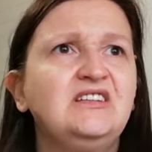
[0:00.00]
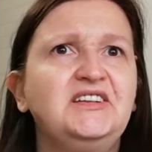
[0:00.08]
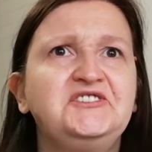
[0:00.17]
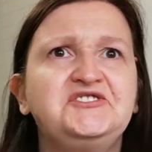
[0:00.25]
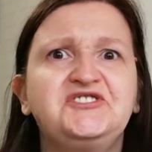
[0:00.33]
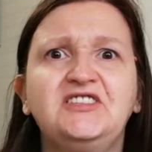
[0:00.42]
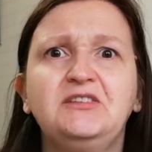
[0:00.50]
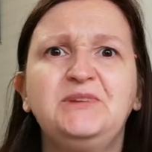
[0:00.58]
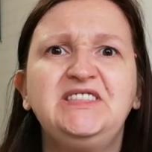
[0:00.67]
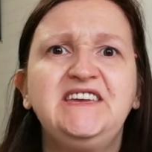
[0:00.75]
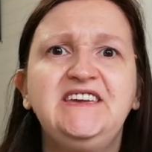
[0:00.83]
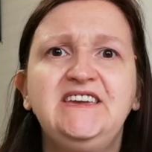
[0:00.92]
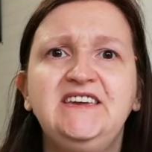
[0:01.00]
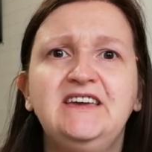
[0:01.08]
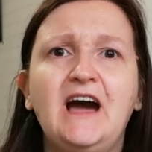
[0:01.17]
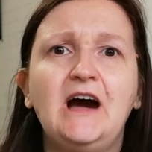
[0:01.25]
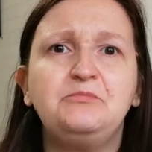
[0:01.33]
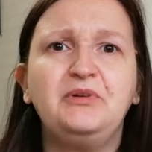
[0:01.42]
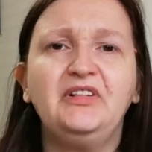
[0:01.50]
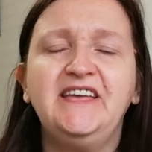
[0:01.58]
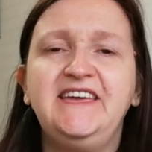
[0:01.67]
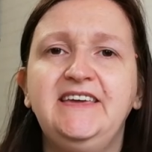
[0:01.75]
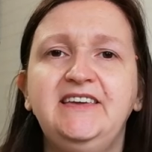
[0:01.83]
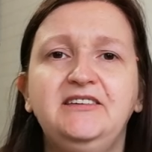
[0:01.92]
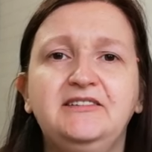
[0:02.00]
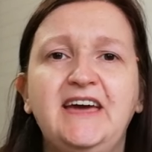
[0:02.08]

like cinnamony, apple-y